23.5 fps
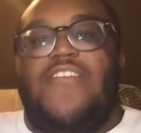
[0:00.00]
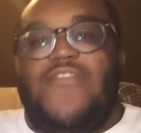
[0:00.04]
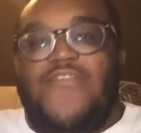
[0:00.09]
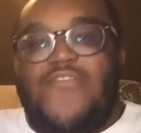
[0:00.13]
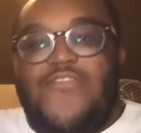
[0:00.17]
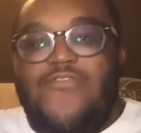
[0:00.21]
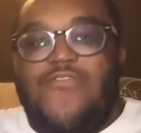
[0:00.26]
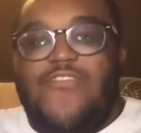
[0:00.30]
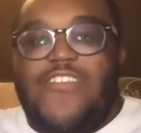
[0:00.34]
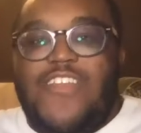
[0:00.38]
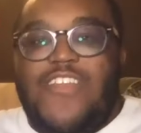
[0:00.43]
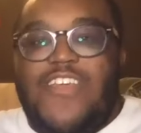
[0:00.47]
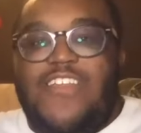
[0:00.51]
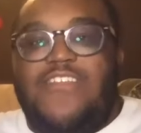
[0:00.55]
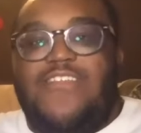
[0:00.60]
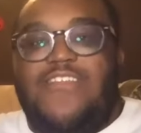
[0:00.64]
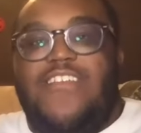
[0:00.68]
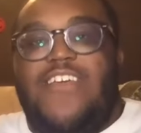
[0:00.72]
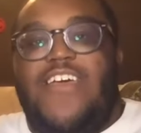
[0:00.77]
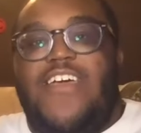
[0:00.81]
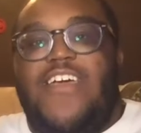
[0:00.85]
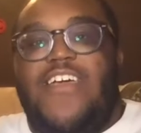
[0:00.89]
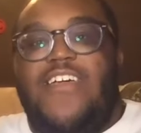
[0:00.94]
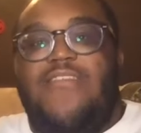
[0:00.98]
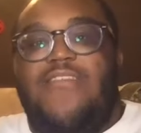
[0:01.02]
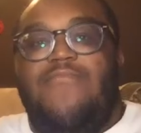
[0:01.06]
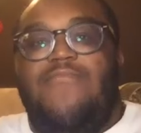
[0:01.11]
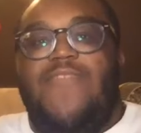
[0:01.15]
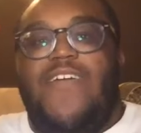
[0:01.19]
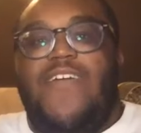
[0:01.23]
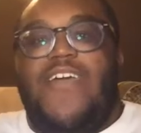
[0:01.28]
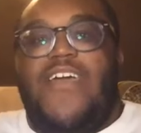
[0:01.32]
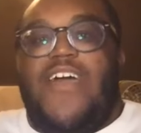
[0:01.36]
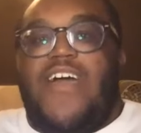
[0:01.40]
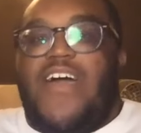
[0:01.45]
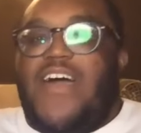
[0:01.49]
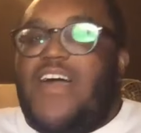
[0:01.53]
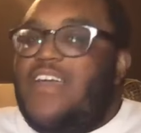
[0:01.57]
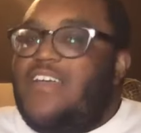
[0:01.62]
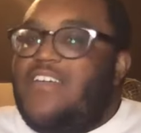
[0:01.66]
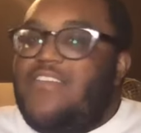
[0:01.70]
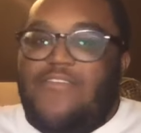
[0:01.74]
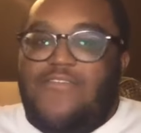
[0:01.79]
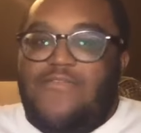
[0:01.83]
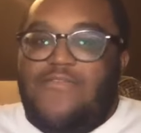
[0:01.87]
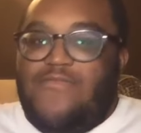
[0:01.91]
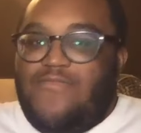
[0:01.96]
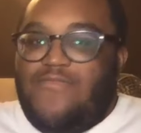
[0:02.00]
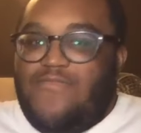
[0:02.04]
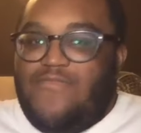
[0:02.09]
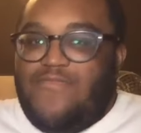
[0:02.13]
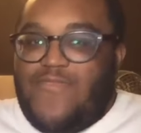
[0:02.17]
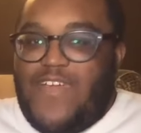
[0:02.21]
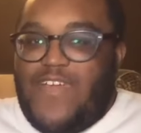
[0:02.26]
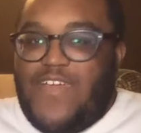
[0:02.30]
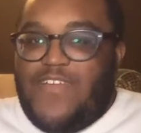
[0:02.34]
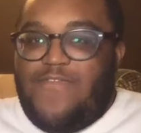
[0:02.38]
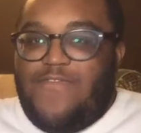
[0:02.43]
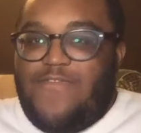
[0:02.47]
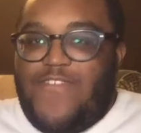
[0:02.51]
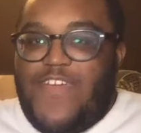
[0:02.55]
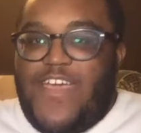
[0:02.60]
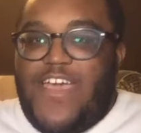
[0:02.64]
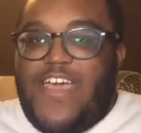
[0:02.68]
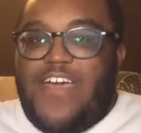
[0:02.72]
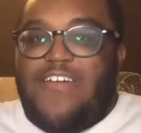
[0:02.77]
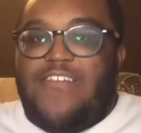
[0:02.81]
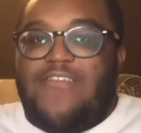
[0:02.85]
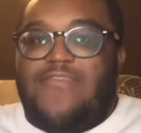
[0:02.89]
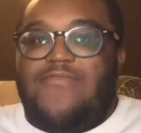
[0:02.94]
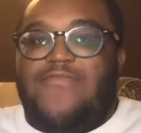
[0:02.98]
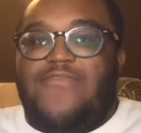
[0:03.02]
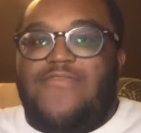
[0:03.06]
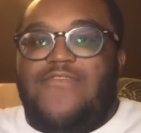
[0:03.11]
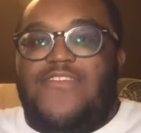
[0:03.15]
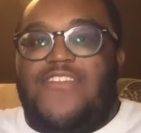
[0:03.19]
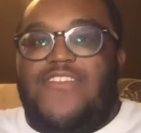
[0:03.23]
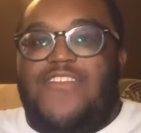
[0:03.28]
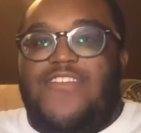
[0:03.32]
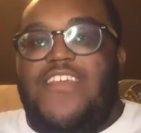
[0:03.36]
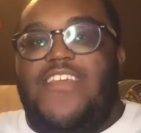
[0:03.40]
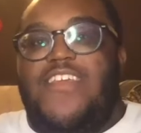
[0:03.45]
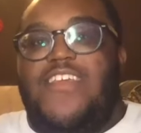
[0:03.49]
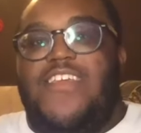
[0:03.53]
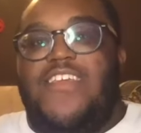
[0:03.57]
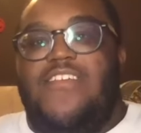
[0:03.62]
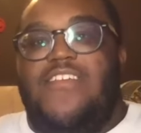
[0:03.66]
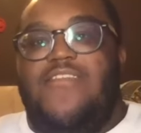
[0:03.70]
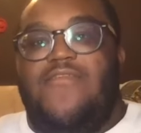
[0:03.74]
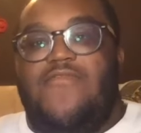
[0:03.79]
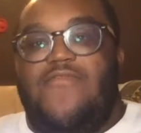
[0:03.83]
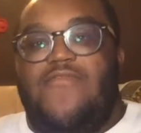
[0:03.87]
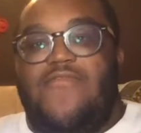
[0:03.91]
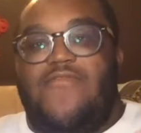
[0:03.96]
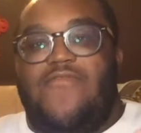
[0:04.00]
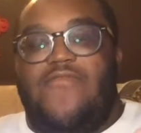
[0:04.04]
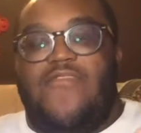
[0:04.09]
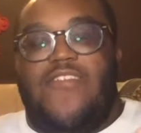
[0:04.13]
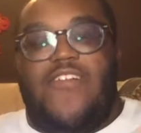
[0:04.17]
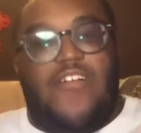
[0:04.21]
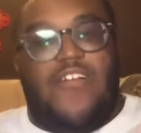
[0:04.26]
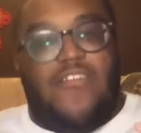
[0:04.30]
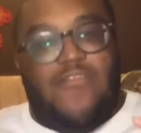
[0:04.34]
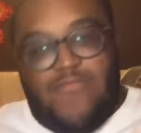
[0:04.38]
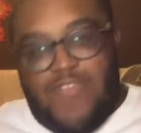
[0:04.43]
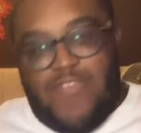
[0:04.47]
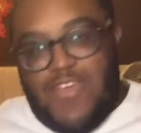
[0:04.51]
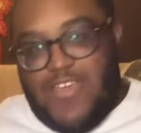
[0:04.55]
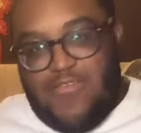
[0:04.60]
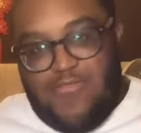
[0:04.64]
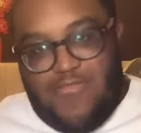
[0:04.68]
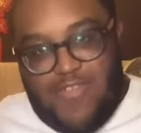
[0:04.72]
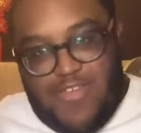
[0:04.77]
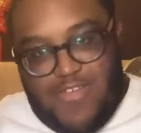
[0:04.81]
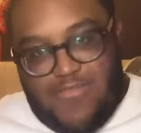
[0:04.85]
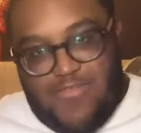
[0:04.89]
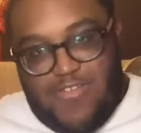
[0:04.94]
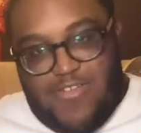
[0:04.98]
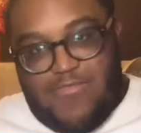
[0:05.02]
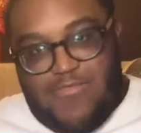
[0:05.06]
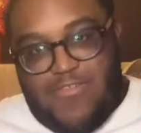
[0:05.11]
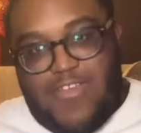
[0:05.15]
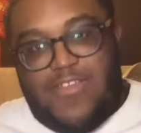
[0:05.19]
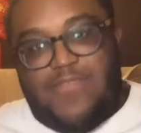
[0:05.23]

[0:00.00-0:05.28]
during that time I couldn't I found the oh wait wait wait